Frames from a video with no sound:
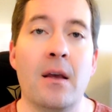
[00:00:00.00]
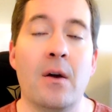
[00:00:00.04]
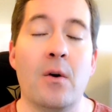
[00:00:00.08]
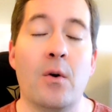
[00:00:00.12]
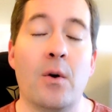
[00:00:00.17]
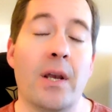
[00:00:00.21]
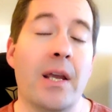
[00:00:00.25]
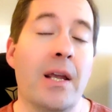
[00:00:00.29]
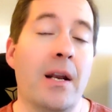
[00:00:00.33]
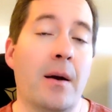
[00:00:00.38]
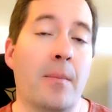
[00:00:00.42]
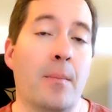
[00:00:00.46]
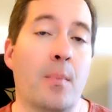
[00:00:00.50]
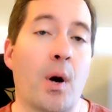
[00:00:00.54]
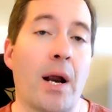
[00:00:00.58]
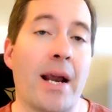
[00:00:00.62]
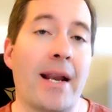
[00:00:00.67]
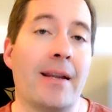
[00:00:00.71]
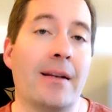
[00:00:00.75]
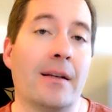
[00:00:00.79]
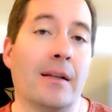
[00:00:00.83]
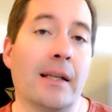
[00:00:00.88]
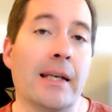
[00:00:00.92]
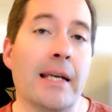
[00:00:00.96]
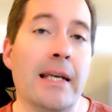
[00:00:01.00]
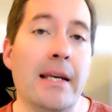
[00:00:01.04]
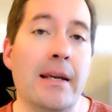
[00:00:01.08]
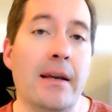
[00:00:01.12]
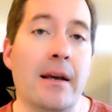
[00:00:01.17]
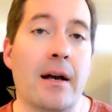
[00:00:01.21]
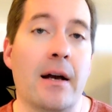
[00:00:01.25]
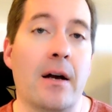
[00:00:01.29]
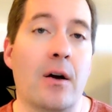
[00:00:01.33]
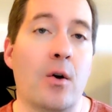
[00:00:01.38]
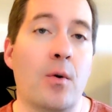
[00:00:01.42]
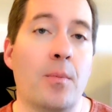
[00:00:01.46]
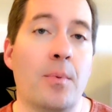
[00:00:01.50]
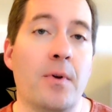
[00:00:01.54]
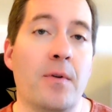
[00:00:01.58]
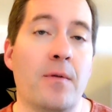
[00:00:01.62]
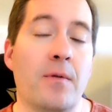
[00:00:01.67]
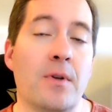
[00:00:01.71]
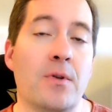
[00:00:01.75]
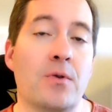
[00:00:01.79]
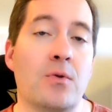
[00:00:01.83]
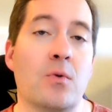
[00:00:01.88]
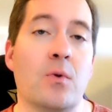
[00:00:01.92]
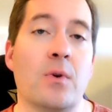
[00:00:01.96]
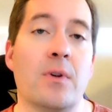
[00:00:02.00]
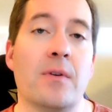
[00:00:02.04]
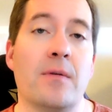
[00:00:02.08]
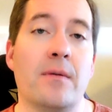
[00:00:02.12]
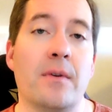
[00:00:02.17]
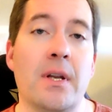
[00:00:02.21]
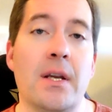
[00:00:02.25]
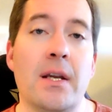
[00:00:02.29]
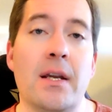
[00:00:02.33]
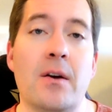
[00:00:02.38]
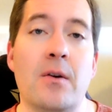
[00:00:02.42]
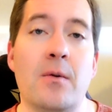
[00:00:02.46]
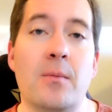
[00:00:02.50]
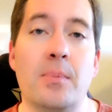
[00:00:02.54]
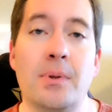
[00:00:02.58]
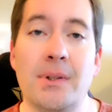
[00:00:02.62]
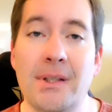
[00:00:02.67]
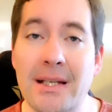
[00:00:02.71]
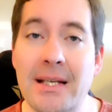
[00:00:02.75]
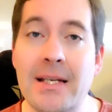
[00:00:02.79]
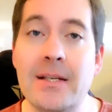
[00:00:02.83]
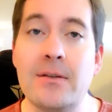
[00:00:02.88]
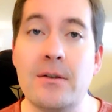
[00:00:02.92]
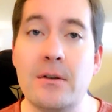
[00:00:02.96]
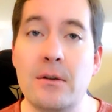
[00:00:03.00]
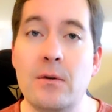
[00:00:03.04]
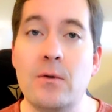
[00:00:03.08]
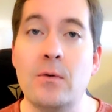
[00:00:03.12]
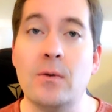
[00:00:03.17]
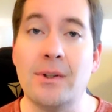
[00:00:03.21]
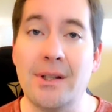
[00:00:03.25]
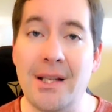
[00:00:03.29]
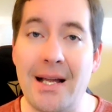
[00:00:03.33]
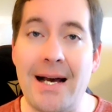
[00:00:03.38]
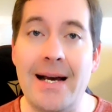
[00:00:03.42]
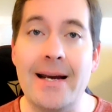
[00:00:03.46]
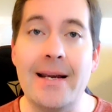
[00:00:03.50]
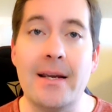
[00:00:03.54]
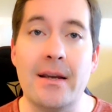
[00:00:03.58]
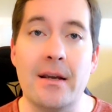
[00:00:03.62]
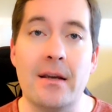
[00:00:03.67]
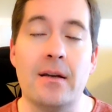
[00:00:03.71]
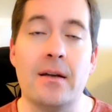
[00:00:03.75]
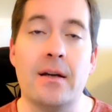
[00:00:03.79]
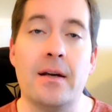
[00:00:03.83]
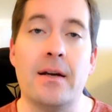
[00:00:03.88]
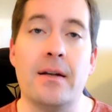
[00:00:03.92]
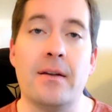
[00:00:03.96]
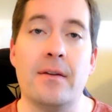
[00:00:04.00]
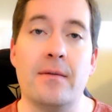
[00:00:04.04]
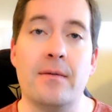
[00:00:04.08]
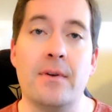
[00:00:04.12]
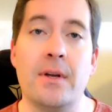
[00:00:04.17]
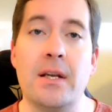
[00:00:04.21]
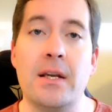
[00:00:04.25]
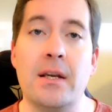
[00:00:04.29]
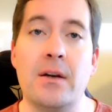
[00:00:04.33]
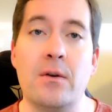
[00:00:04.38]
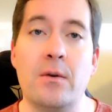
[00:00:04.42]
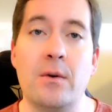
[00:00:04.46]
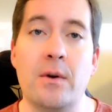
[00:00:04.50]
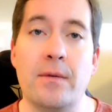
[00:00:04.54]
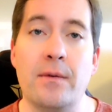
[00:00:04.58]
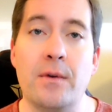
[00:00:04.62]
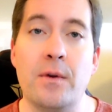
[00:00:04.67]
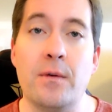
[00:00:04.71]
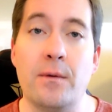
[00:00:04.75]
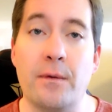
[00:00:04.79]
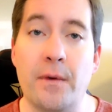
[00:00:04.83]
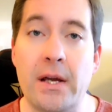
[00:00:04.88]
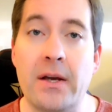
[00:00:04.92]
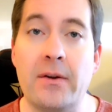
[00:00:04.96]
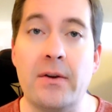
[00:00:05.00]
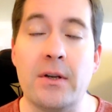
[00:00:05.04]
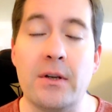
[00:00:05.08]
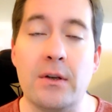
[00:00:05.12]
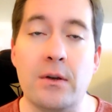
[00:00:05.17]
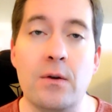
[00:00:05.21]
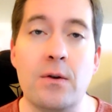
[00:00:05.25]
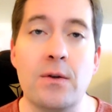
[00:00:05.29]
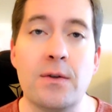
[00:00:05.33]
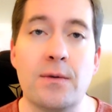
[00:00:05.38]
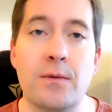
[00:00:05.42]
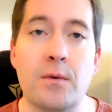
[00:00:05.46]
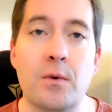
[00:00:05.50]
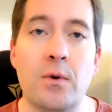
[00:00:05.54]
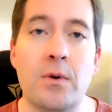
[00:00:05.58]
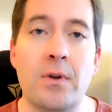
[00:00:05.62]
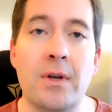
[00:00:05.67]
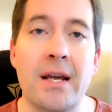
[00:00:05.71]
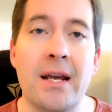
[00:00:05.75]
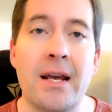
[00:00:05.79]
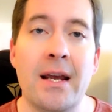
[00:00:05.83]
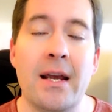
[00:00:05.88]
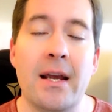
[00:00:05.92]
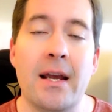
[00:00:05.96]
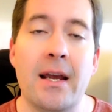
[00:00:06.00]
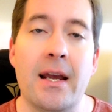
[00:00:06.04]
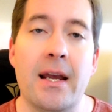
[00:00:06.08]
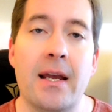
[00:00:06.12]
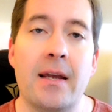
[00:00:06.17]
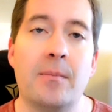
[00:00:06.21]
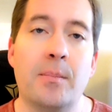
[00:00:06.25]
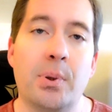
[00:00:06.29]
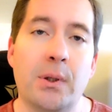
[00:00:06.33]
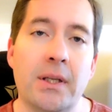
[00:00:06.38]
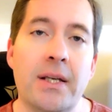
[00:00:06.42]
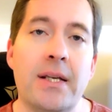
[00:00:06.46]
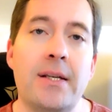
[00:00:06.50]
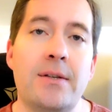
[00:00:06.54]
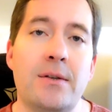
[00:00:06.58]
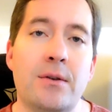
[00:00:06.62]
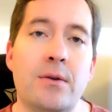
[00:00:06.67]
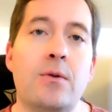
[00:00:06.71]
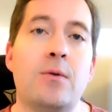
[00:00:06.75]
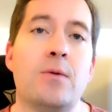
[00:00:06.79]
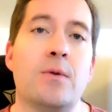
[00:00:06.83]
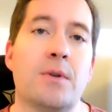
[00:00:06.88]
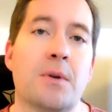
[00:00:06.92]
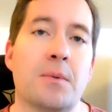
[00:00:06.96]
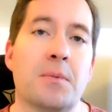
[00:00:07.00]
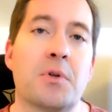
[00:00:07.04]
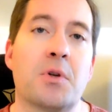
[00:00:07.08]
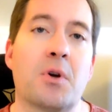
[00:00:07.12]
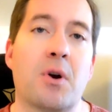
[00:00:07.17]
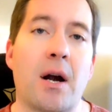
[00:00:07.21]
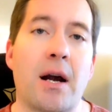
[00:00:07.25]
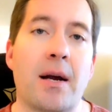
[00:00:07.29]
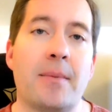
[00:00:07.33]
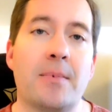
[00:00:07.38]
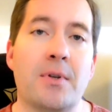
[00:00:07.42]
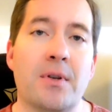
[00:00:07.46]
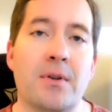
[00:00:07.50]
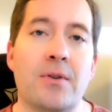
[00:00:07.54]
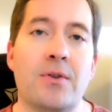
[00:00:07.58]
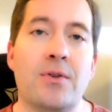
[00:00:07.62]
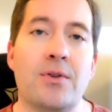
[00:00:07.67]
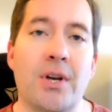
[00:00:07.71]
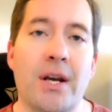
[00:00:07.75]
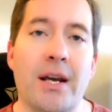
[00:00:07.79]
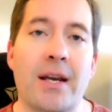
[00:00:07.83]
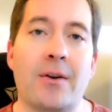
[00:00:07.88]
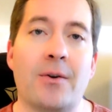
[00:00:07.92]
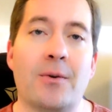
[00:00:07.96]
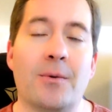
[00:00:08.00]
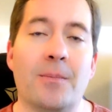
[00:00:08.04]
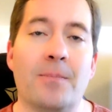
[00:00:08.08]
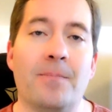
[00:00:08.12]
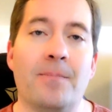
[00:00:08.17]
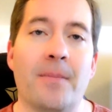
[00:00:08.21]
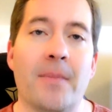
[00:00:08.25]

Well, again, I'm Brandon Lee. I hope you've enjoyed the video. Please do like uh, the video if you found it useful, and please do subscribe to the channel.